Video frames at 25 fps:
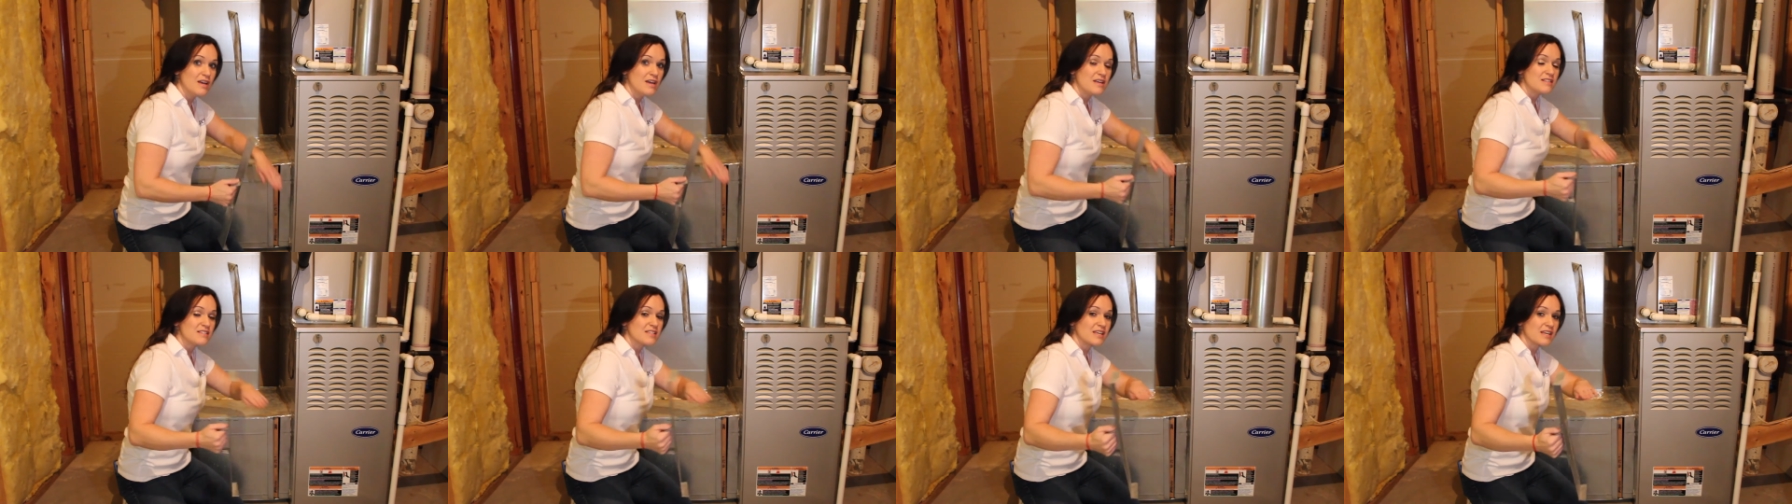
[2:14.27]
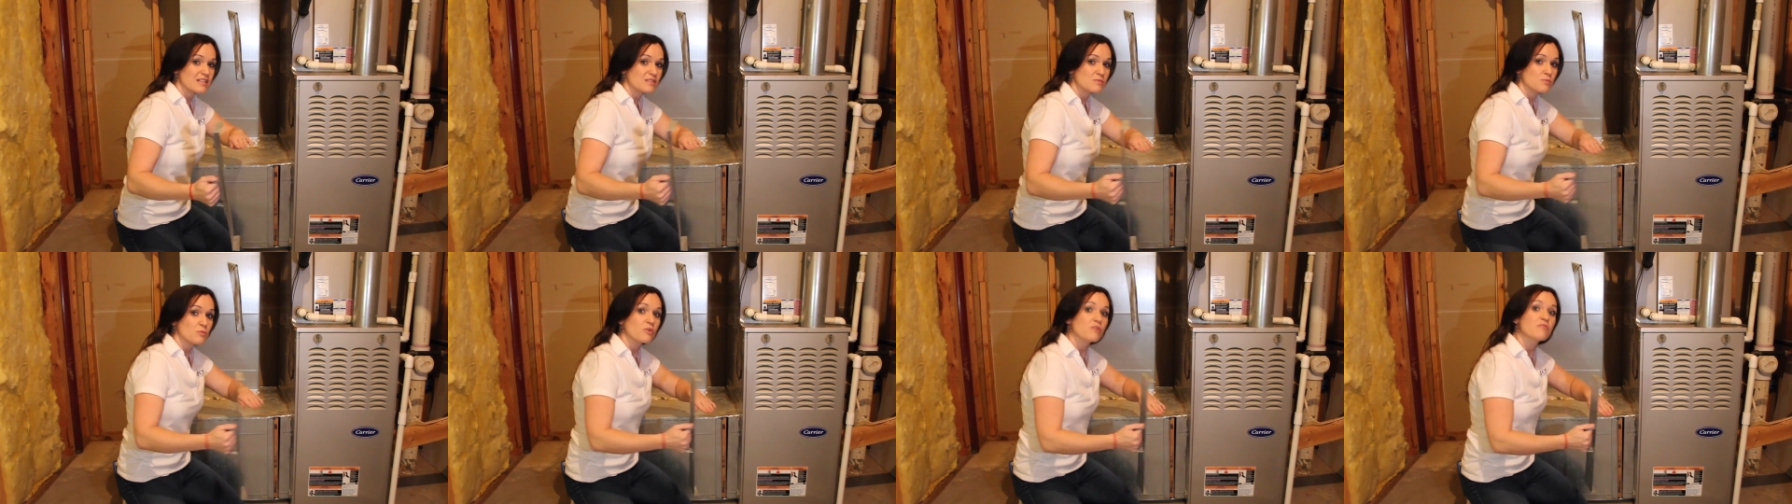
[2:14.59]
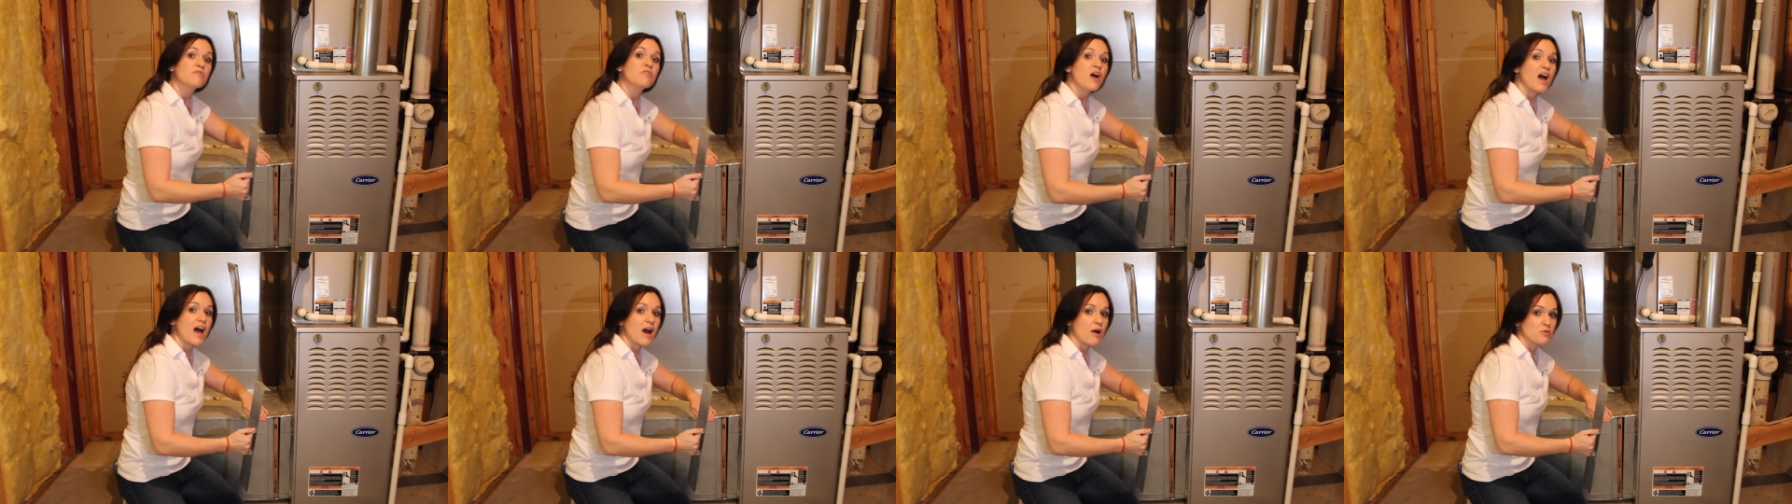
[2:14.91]
takes more of
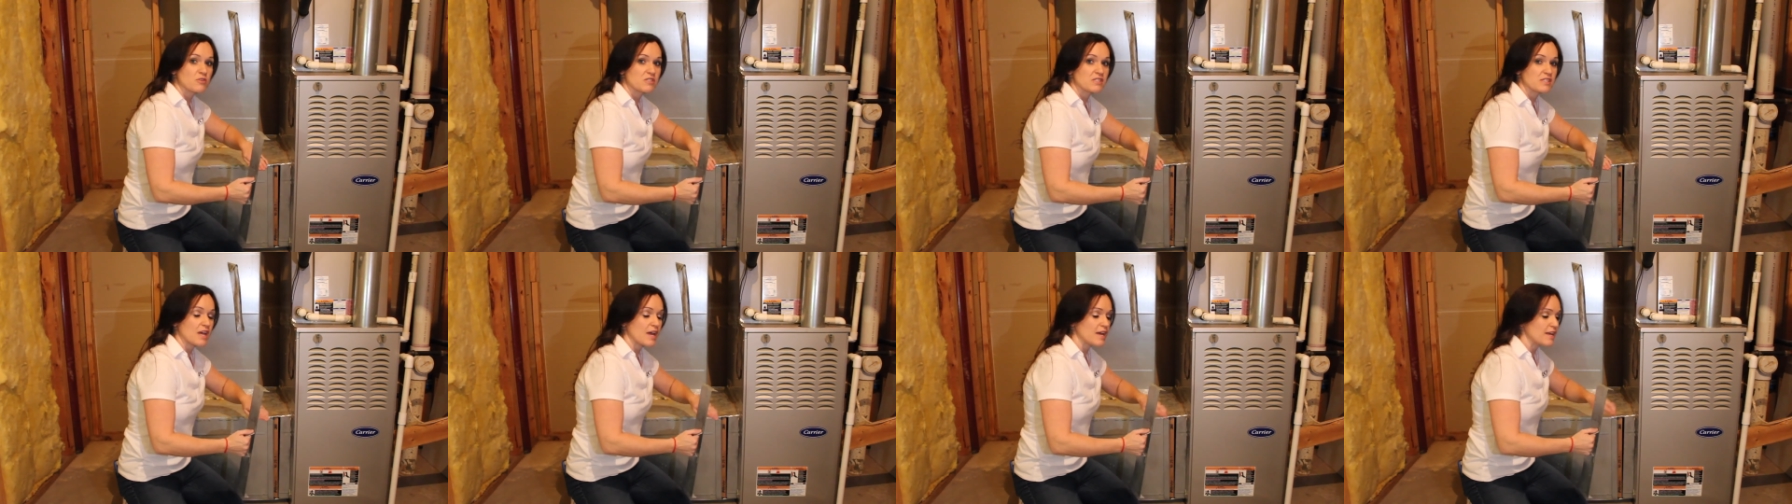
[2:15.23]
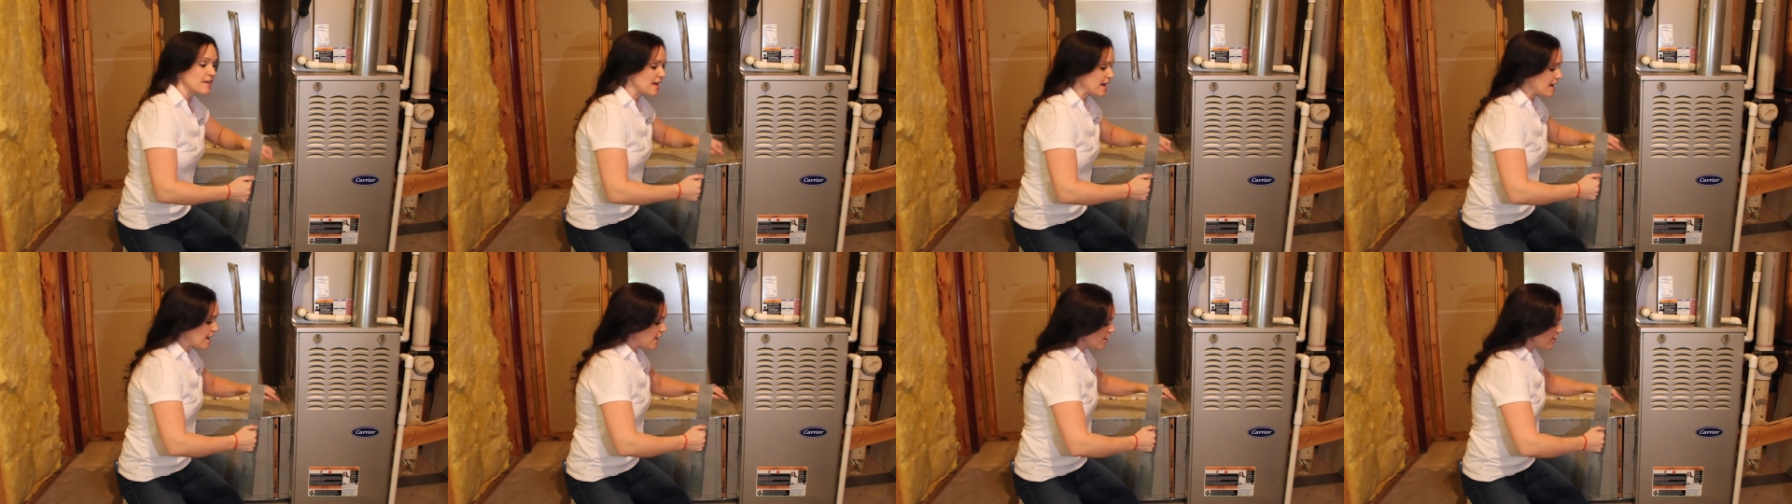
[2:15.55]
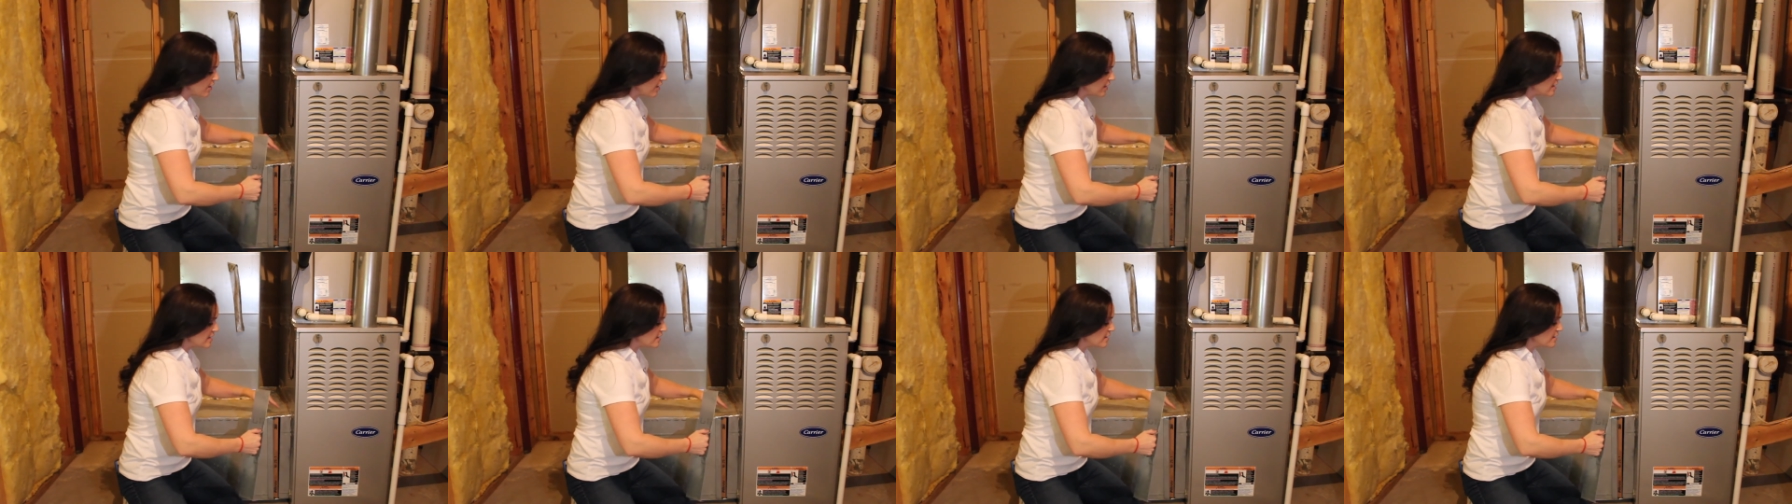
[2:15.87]
the outside air,
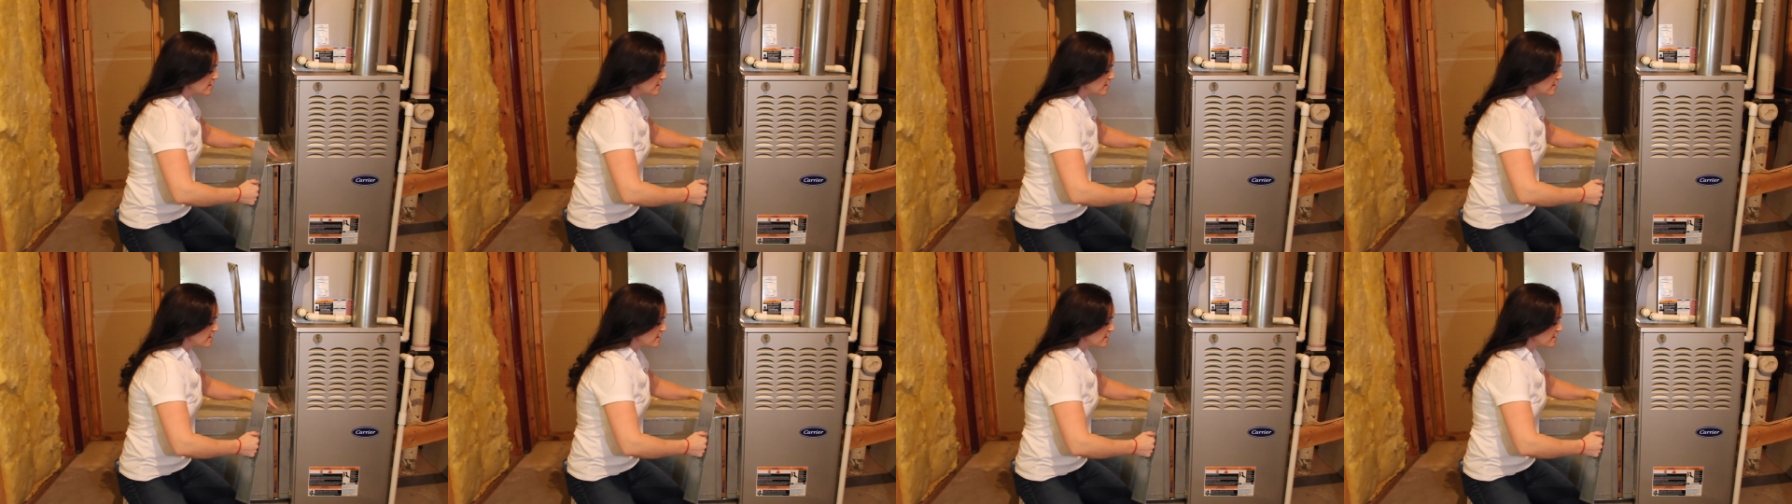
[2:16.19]
and